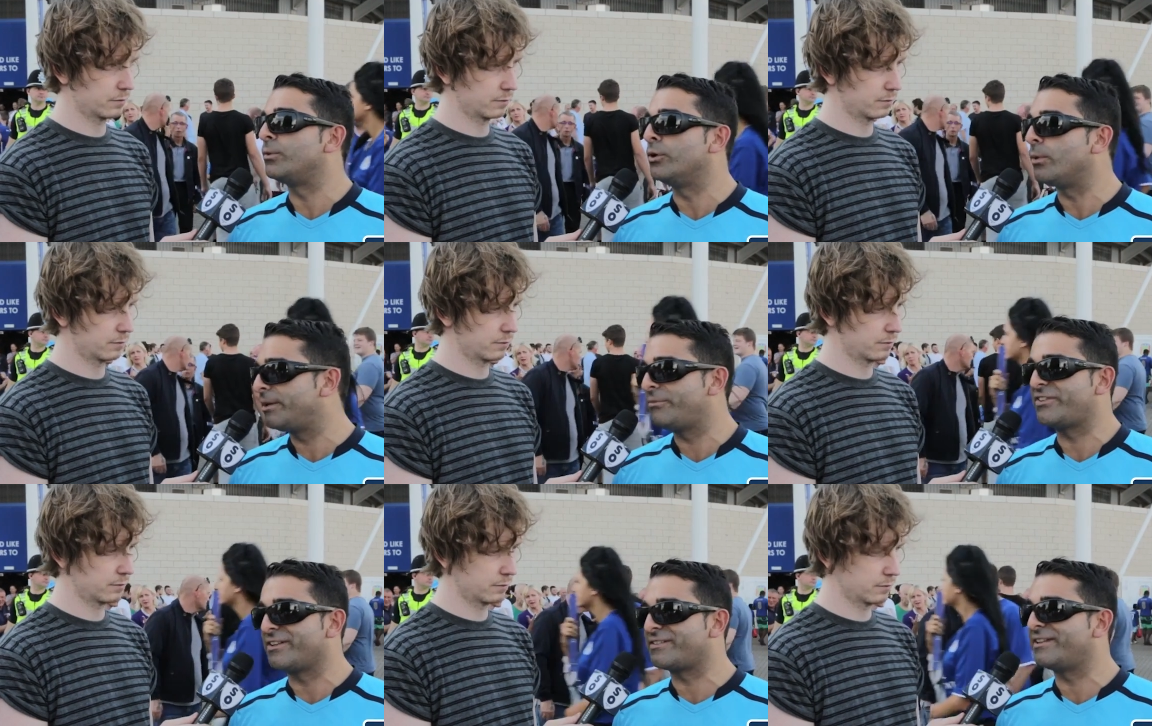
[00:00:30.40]
Speaker 1: we all want him to
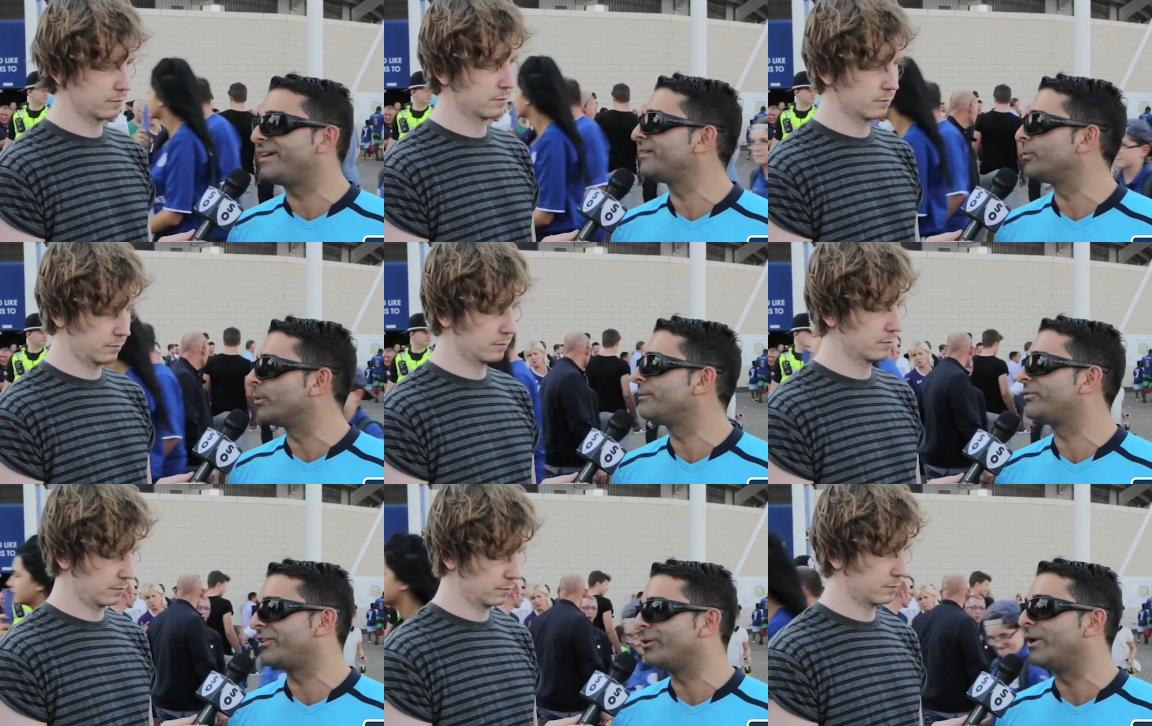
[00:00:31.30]
succeed, we want him
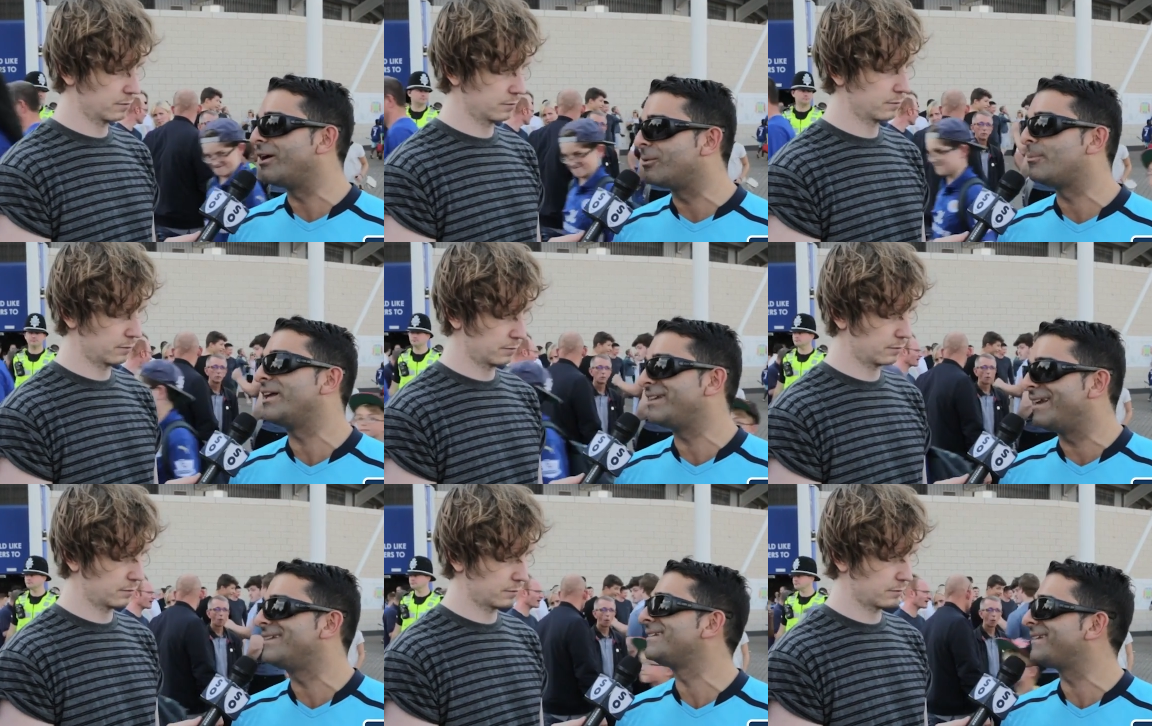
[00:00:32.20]
to do well, but at the
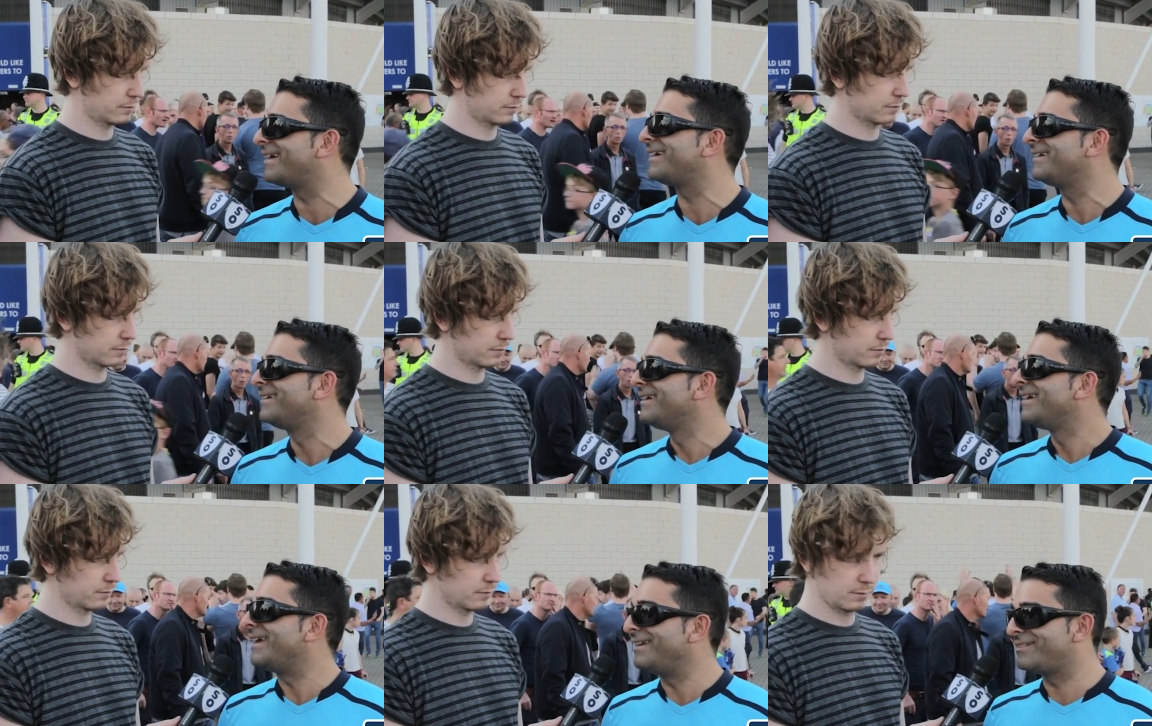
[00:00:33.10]
end of the day,
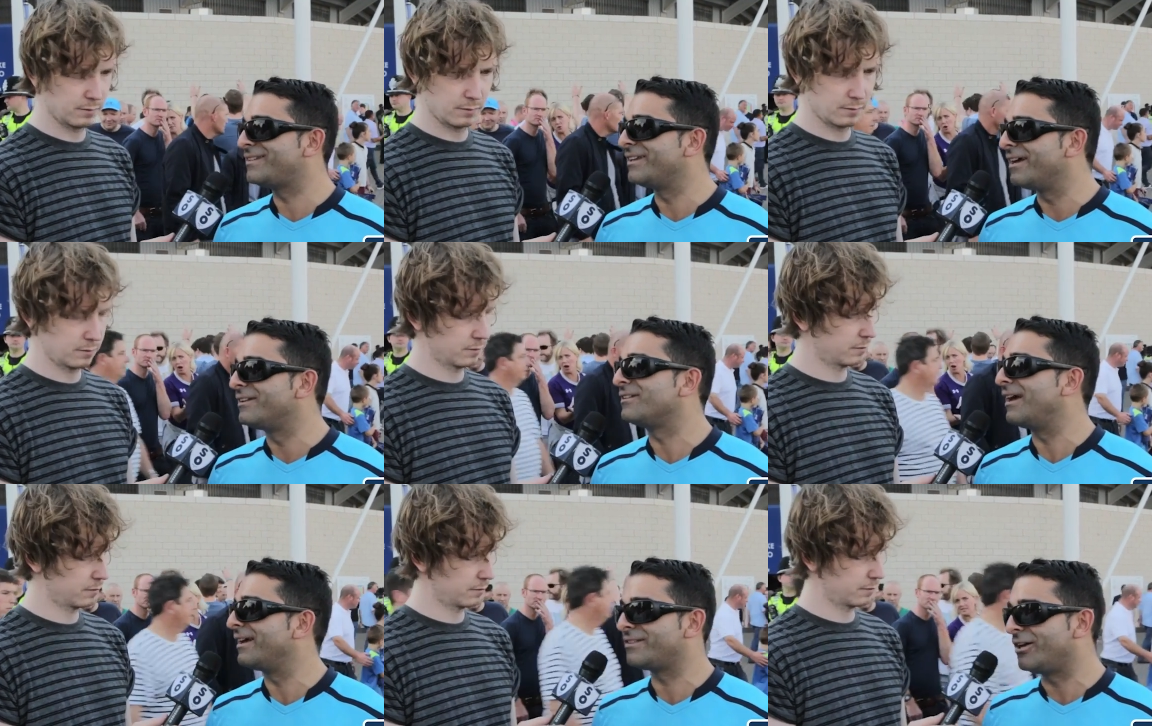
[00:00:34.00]
he needs to then,
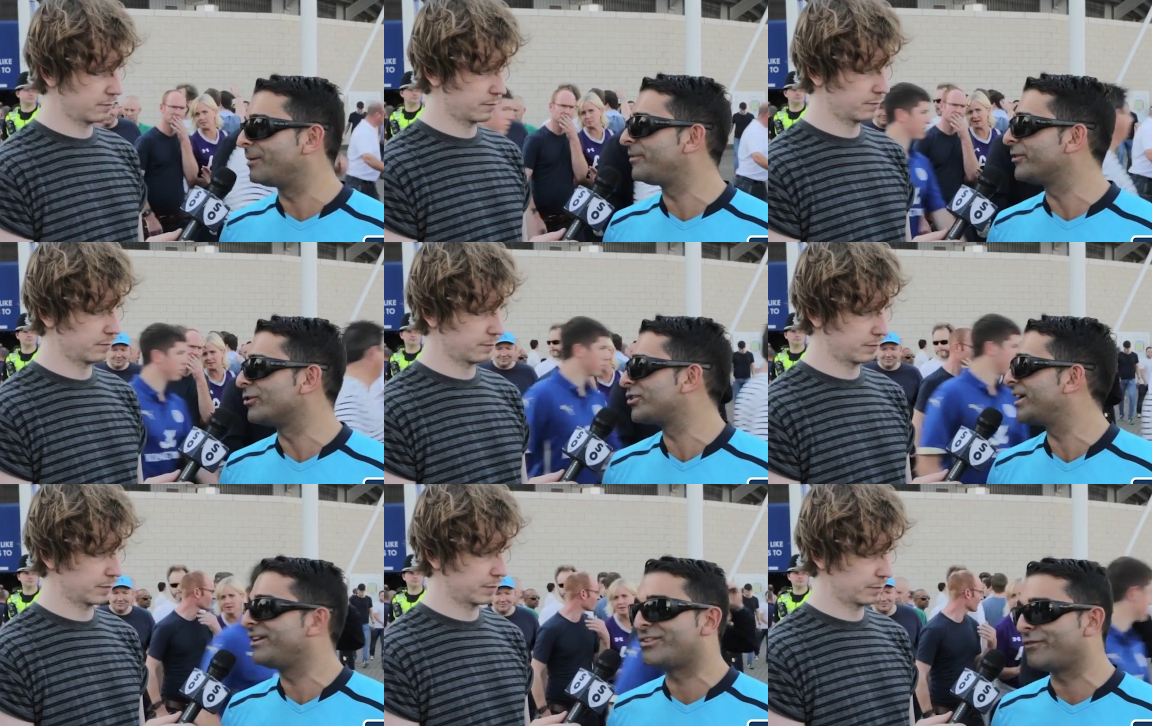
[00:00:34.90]
at times, he's got to
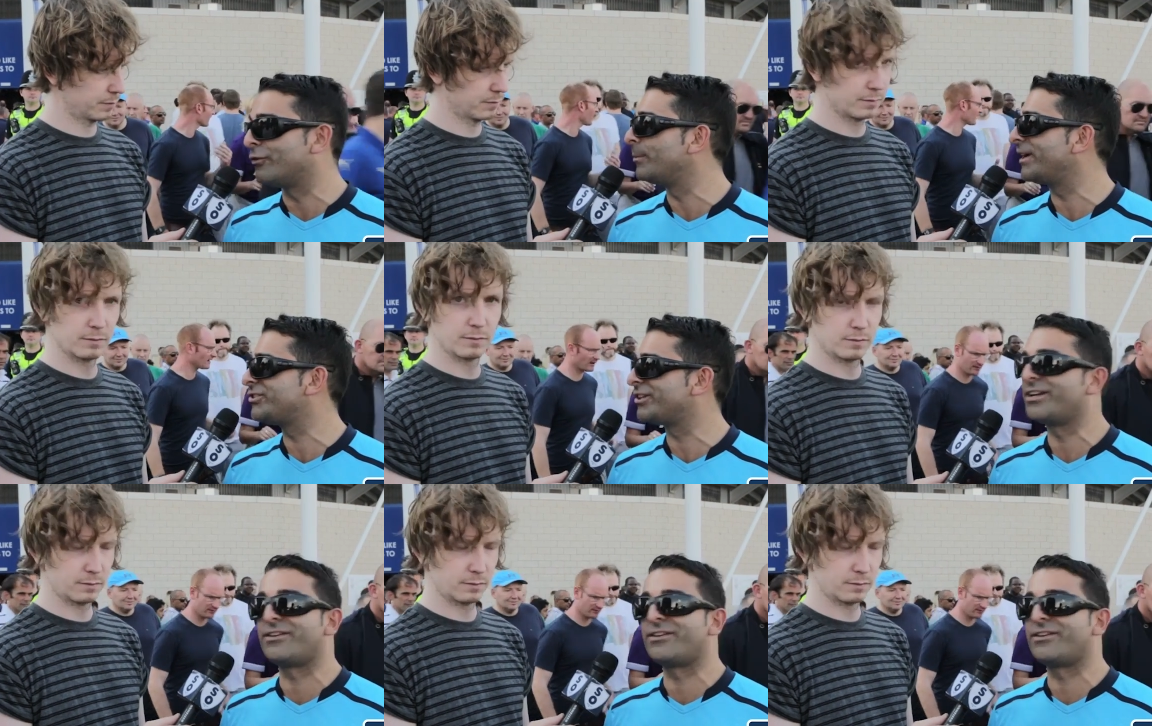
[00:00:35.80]
change the formation